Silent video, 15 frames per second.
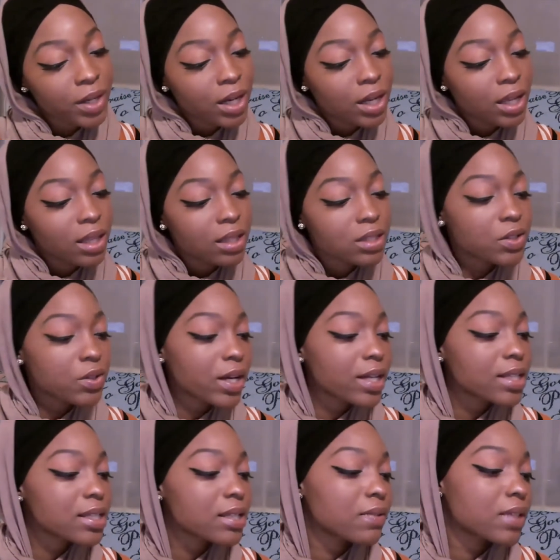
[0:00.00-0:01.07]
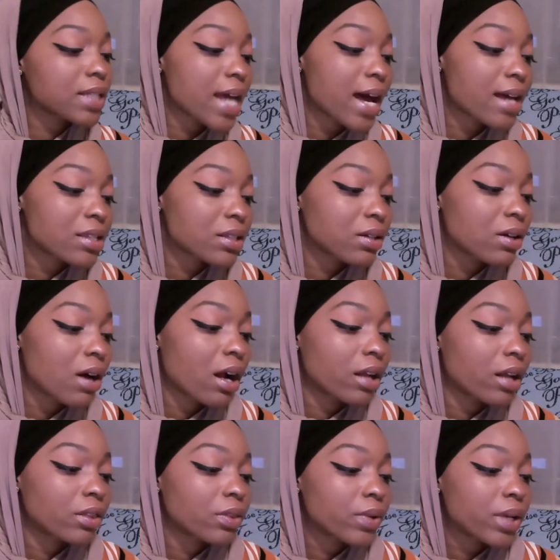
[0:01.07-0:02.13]
The strands of the tassel are
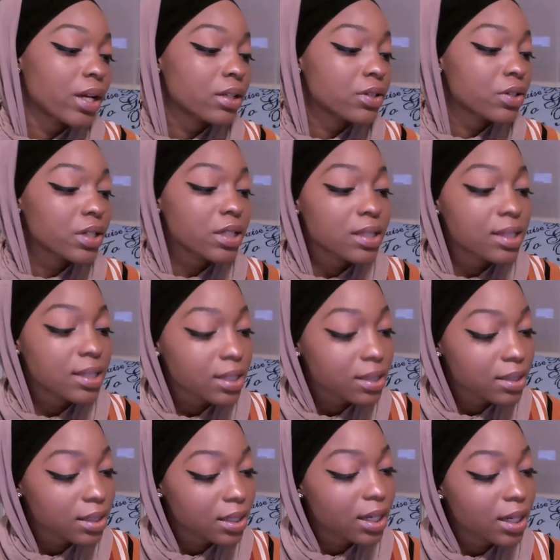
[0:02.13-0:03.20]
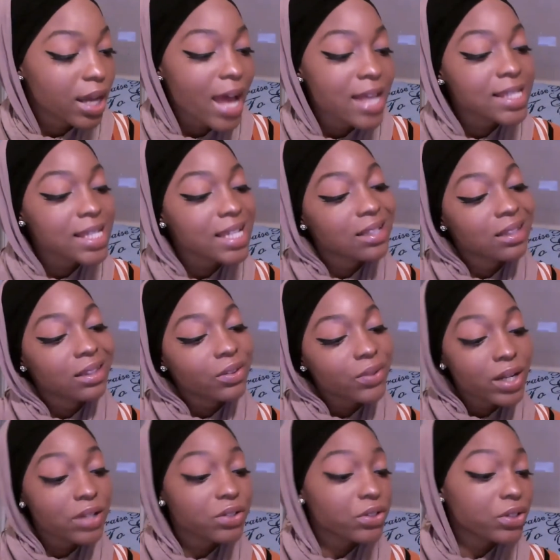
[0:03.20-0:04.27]
360, as in
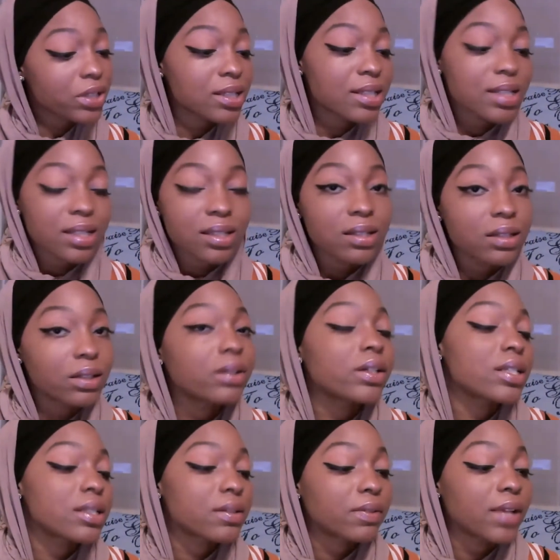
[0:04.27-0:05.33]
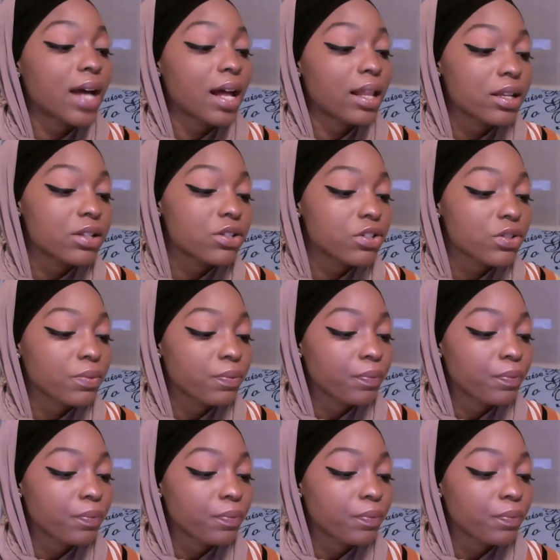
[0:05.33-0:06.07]
360 degrees of knowledge.